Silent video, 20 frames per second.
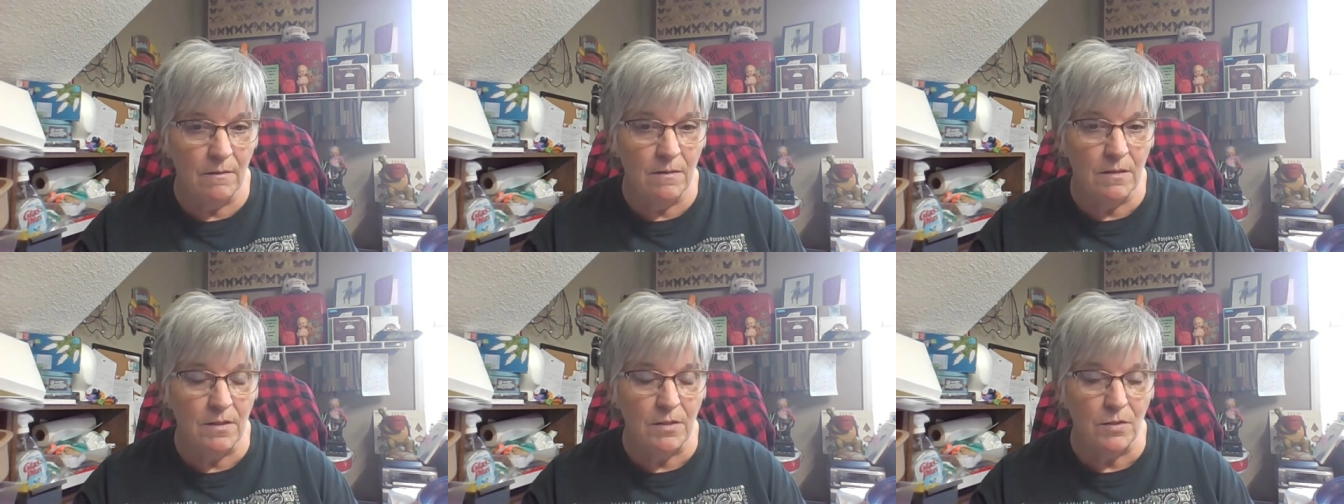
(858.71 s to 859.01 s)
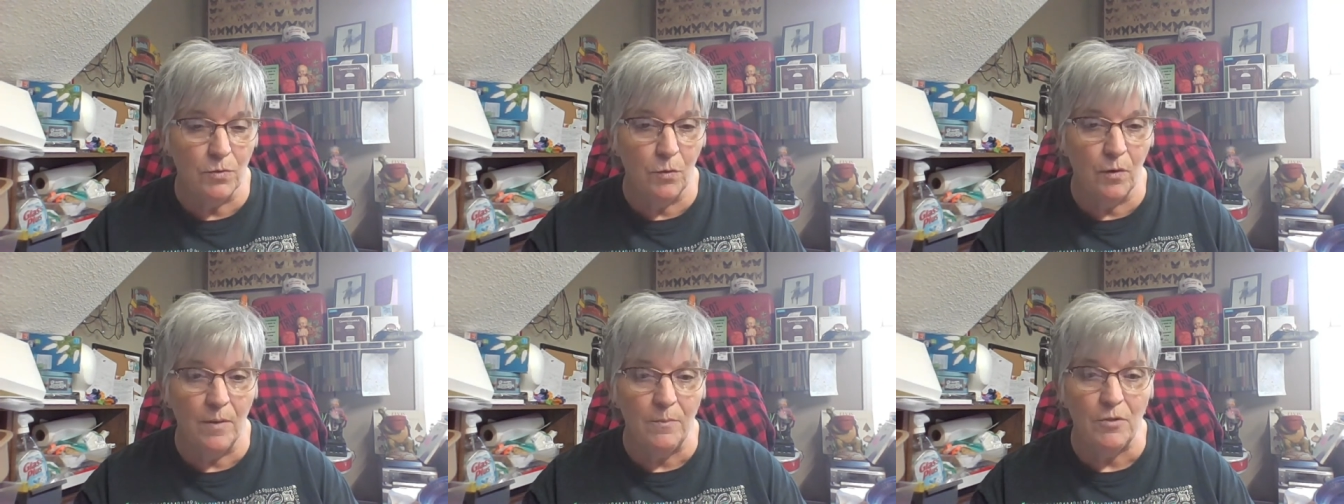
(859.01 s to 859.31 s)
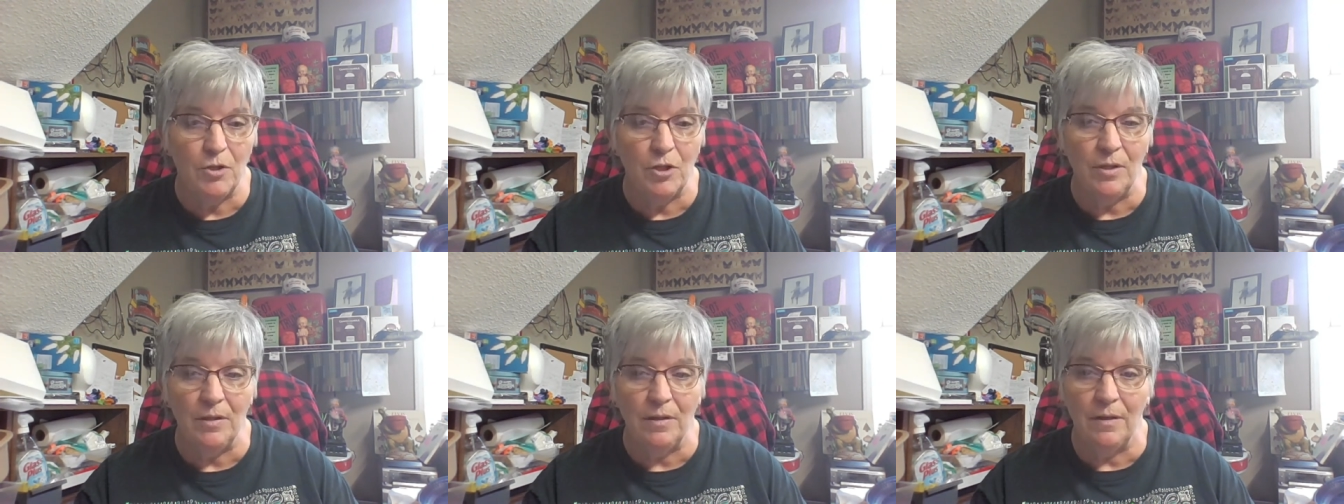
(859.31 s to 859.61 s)

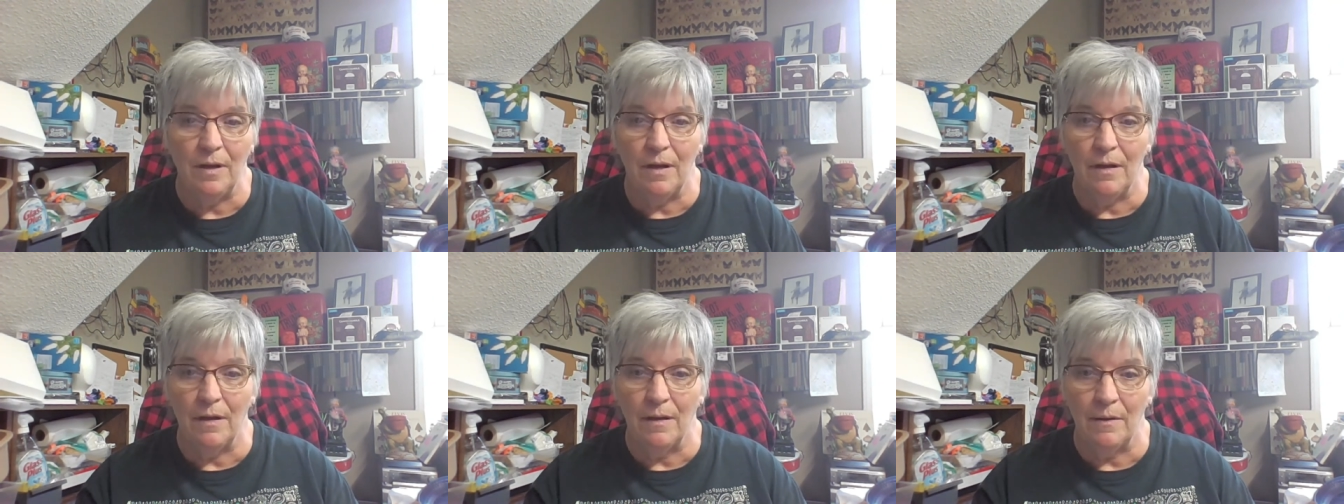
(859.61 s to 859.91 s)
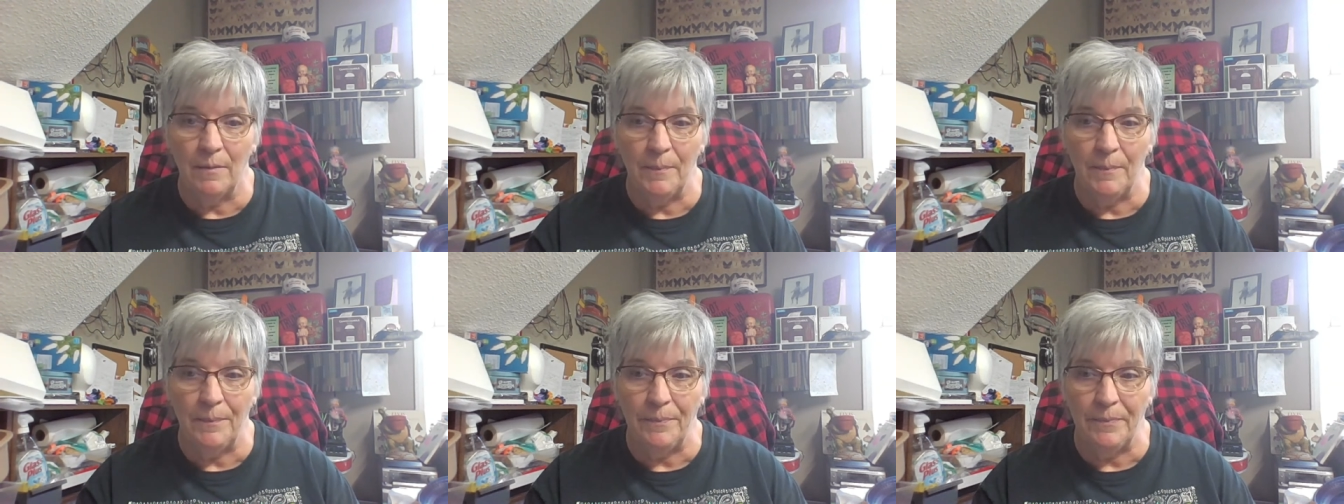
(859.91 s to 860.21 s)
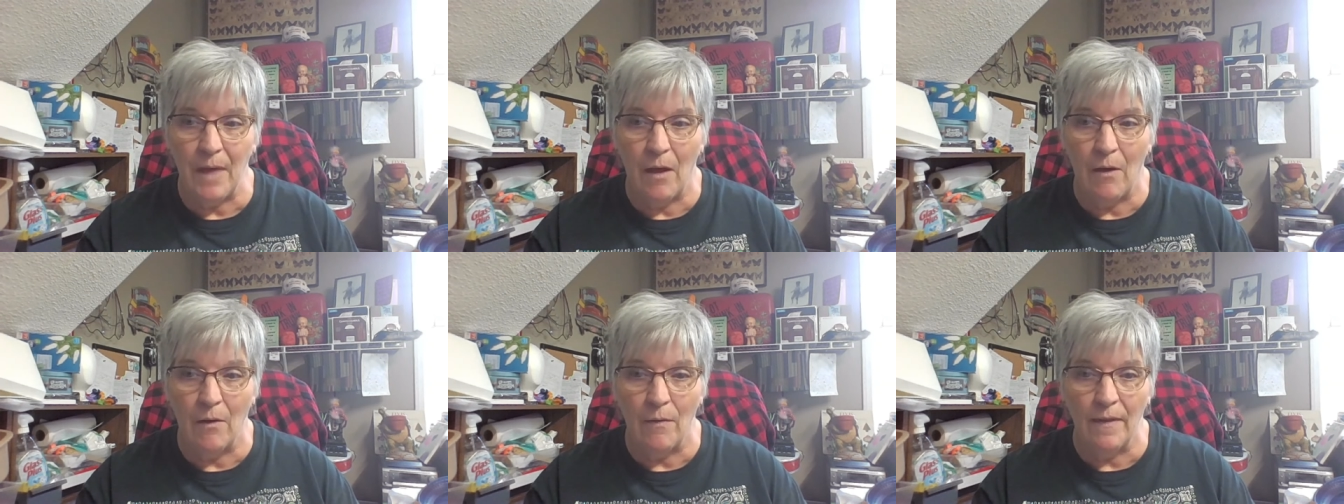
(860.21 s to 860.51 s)
description
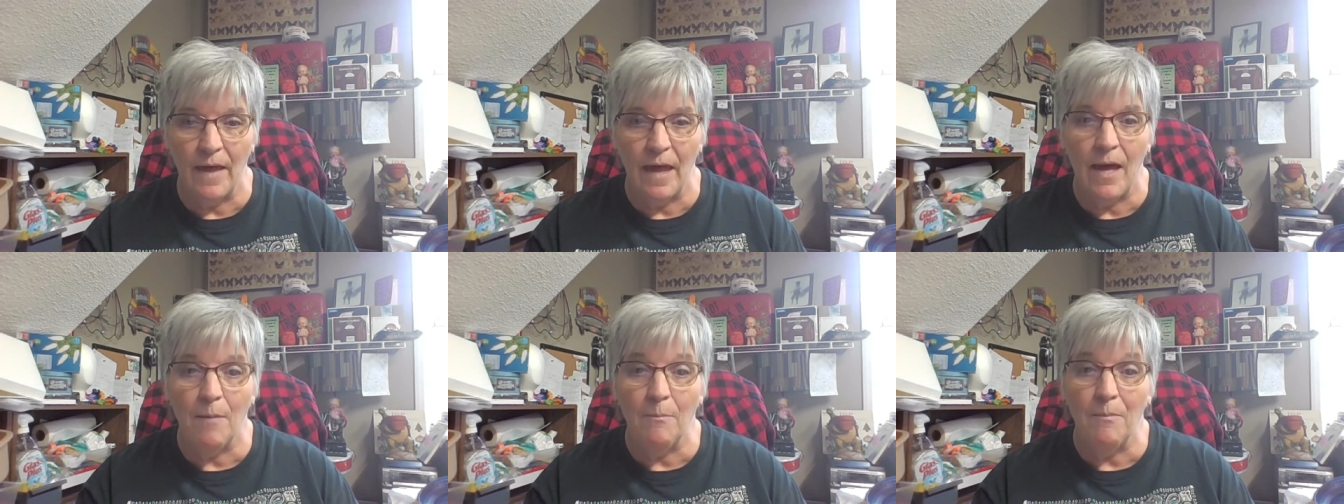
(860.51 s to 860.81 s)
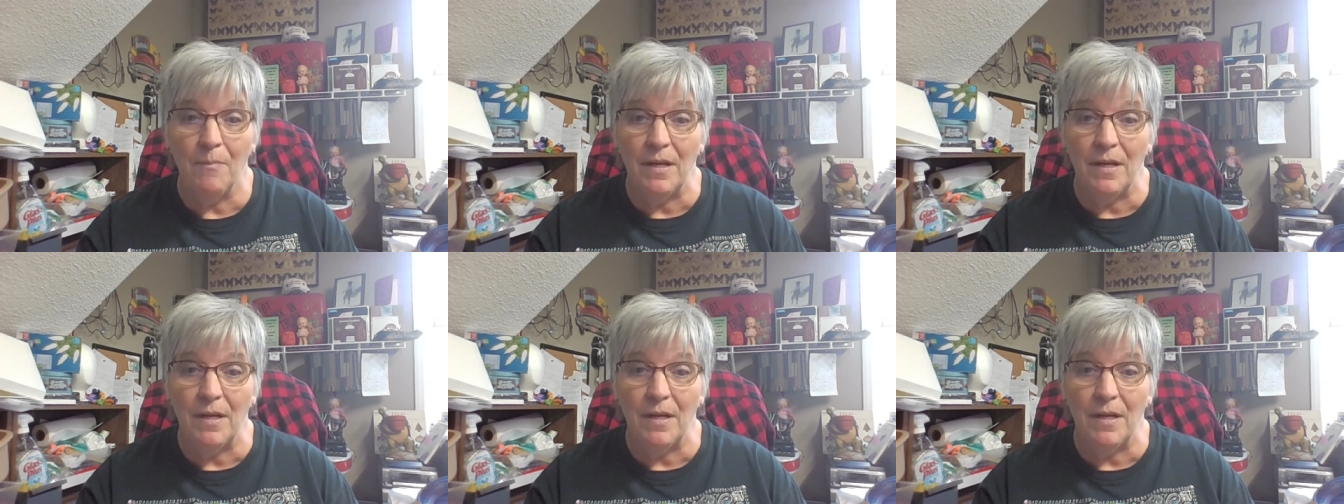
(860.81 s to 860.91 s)
on that.